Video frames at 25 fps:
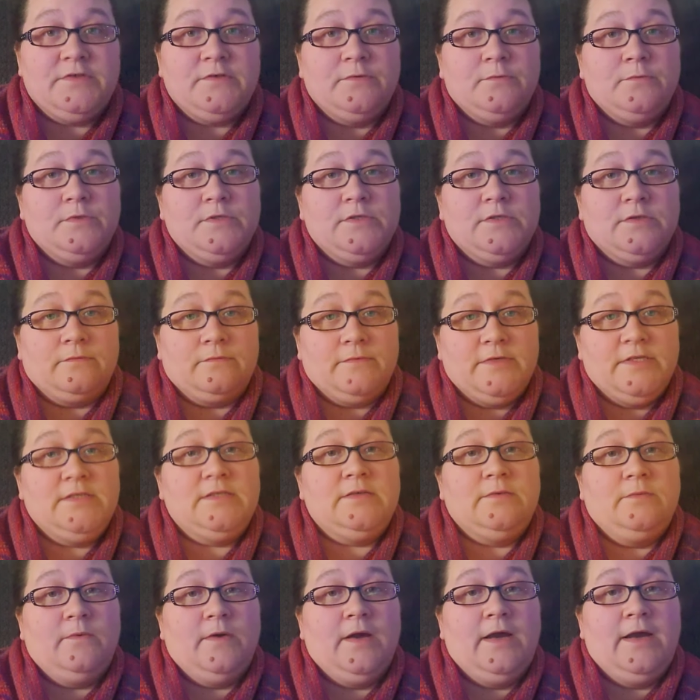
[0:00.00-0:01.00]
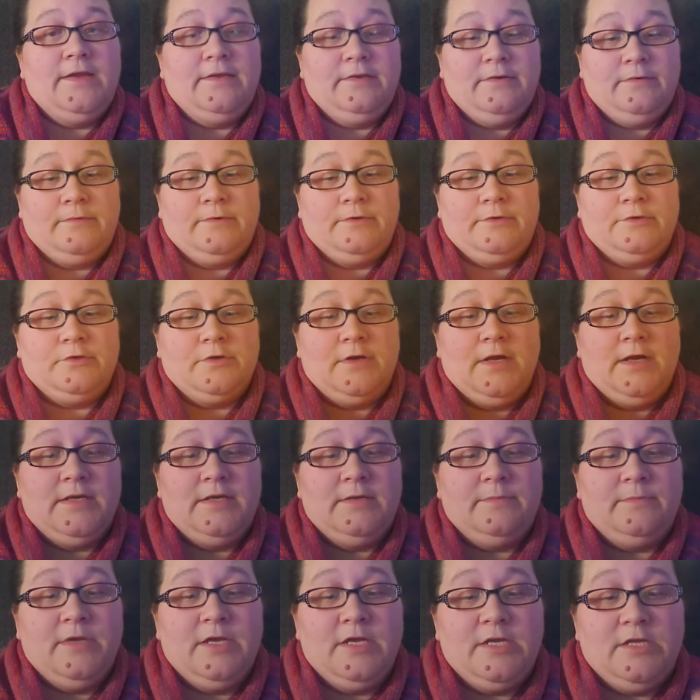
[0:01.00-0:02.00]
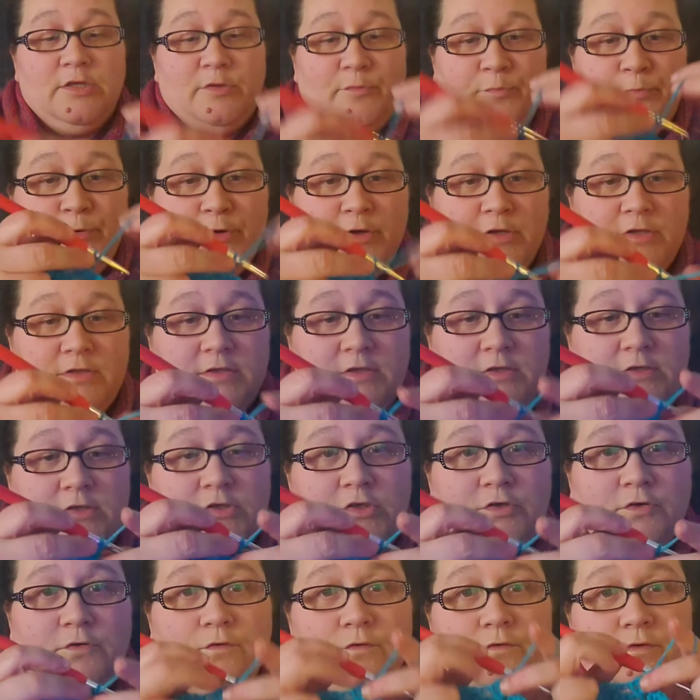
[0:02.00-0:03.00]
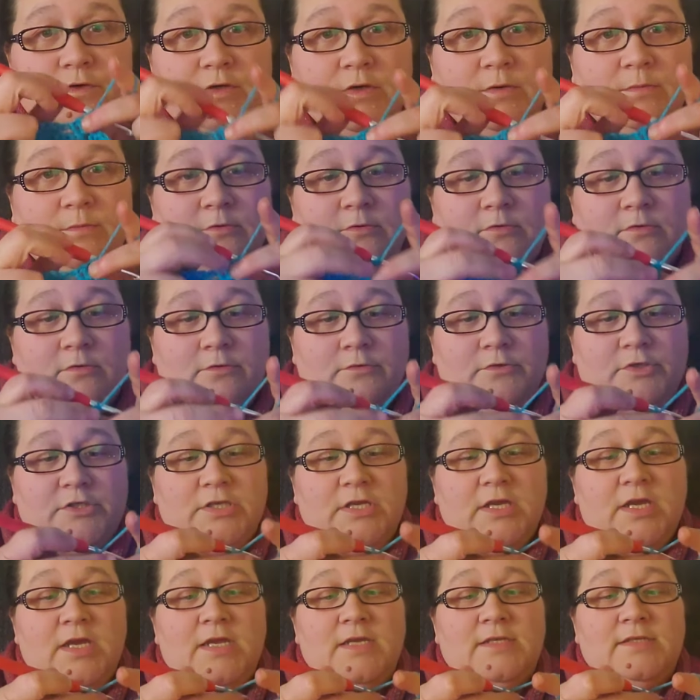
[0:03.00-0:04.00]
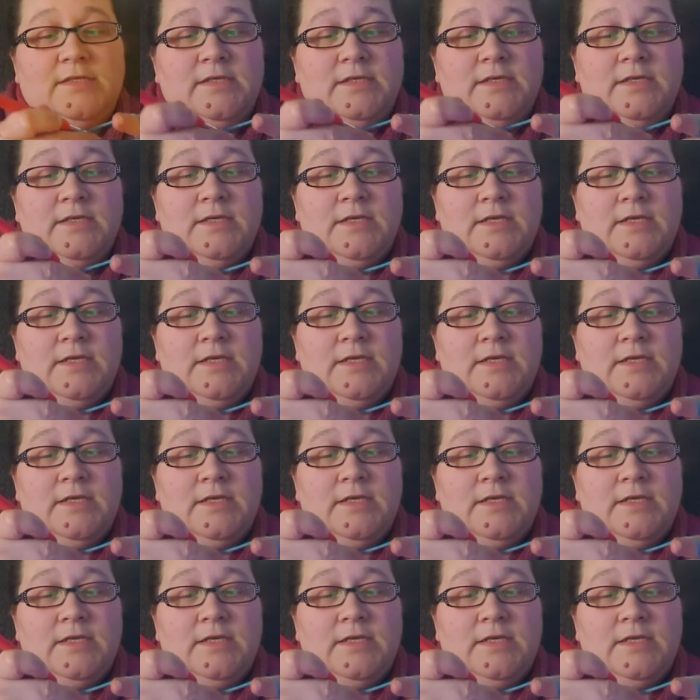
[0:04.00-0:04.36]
there was a reason why they were trying to make you put the 2 double crochets